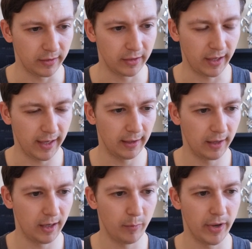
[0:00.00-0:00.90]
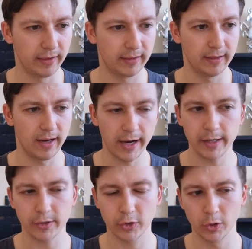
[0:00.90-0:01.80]
in the hairline, but I
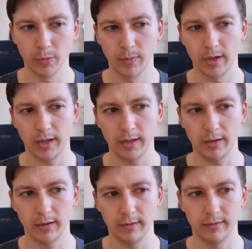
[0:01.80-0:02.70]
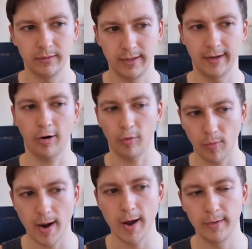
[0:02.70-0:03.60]
assume the
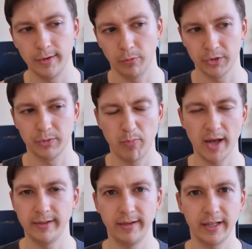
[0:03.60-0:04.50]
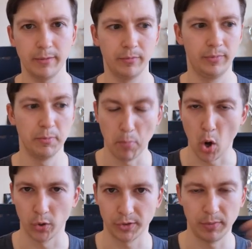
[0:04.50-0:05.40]
crown was bothering him the
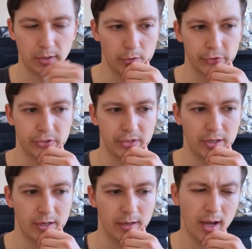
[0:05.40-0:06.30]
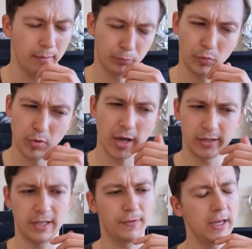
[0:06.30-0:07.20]
most, because yeah, to be
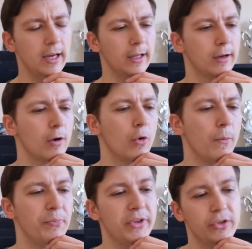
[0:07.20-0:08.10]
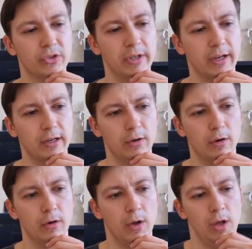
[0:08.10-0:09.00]
honest, if he gonna grow his, like, you
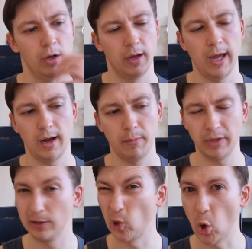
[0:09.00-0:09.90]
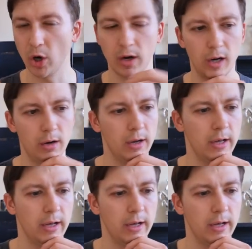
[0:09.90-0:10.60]
know, hair a bit longer,